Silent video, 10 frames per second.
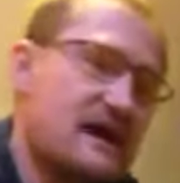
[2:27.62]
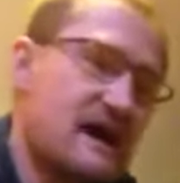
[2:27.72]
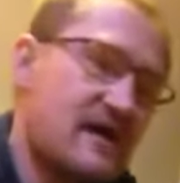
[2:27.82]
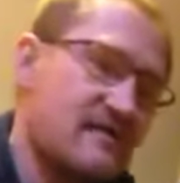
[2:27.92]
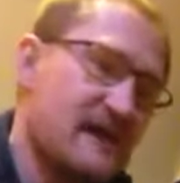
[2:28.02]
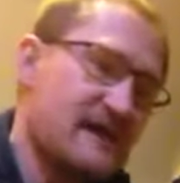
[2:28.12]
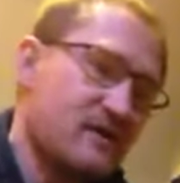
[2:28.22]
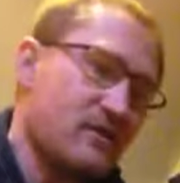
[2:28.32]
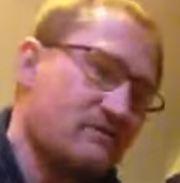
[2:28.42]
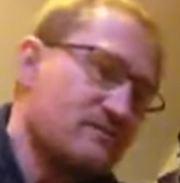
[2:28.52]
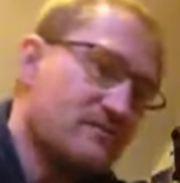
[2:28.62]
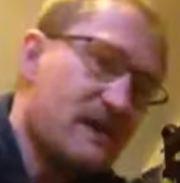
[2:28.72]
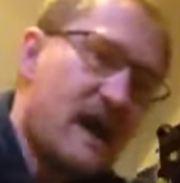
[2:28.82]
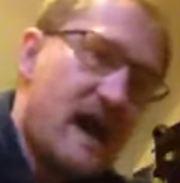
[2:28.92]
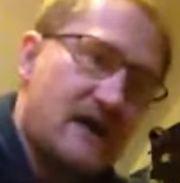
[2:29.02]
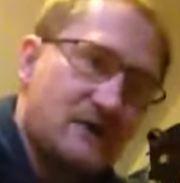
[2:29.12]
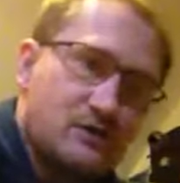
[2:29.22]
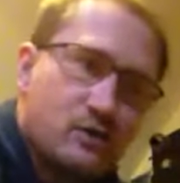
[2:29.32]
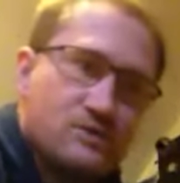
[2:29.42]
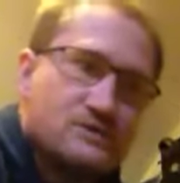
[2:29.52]
And then on from that
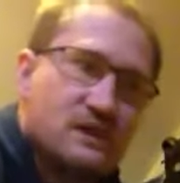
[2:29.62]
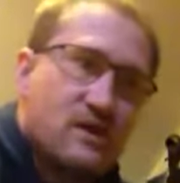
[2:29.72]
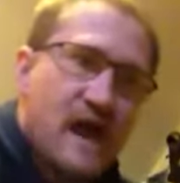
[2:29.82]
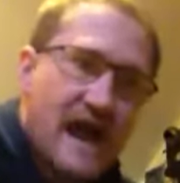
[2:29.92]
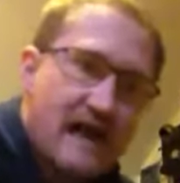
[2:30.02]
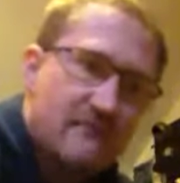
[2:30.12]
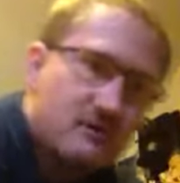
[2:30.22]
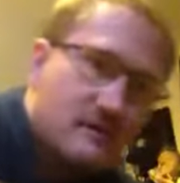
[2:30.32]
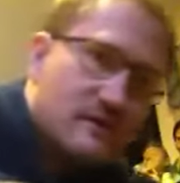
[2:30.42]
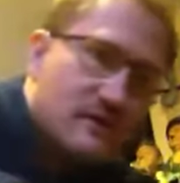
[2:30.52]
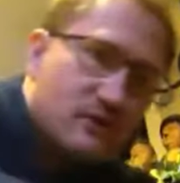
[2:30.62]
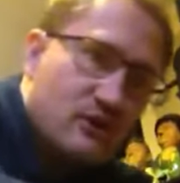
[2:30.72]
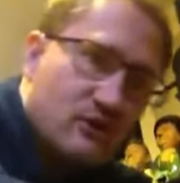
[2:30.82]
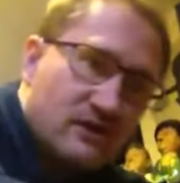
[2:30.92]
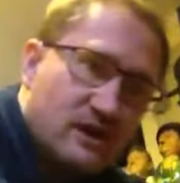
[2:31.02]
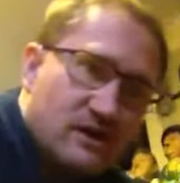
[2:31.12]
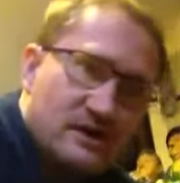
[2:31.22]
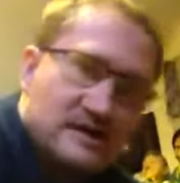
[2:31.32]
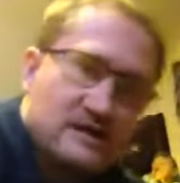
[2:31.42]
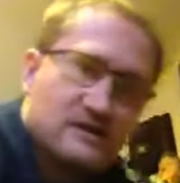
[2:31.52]
you also have Laurel and
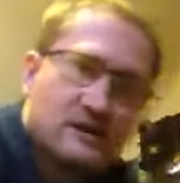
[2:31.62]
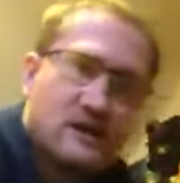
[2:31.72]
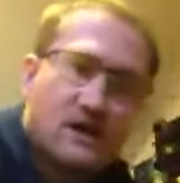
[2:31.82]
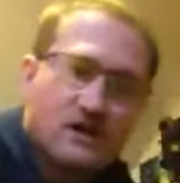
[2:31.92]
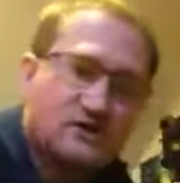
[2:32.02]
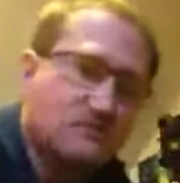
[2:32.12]
Hardy and the larger